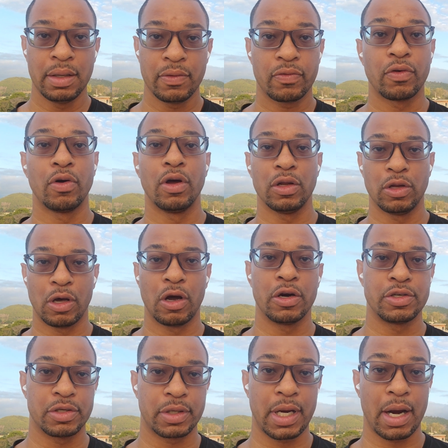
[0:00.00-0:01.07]
for a
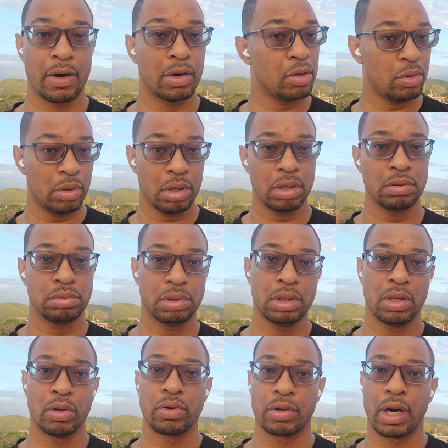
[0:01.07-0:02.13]
larger carrier or
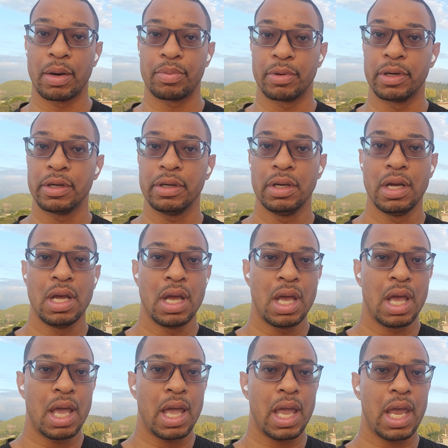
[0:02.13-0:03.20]
an owner operator
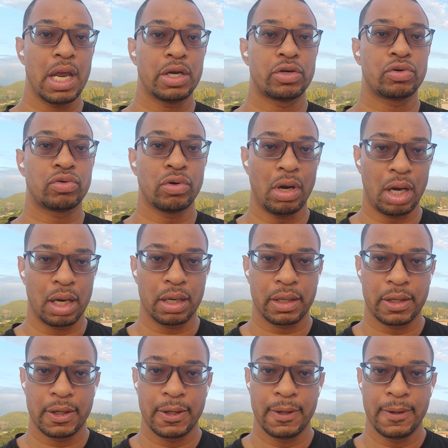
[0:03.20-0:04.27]
a
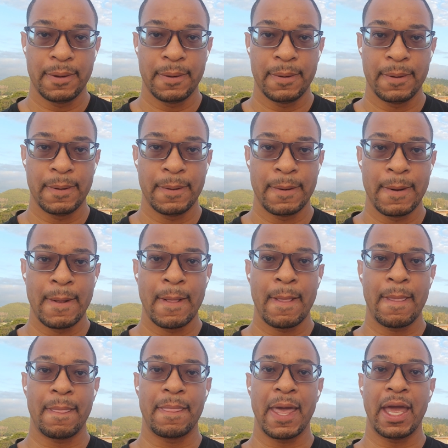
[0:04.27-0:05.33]
truck
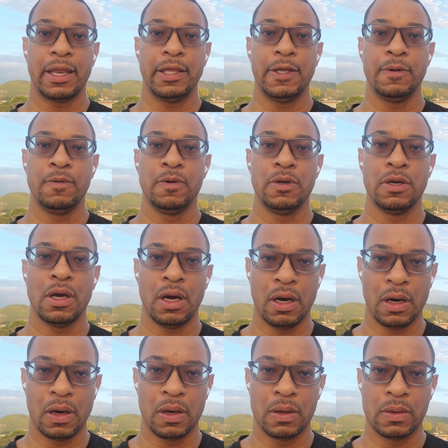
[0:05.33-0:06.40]
that you
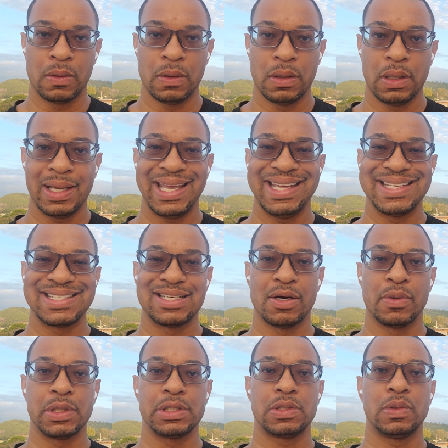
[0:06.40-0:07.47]
know is
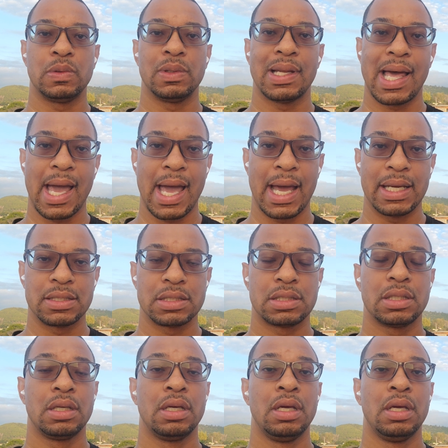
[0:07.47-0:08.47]
going to last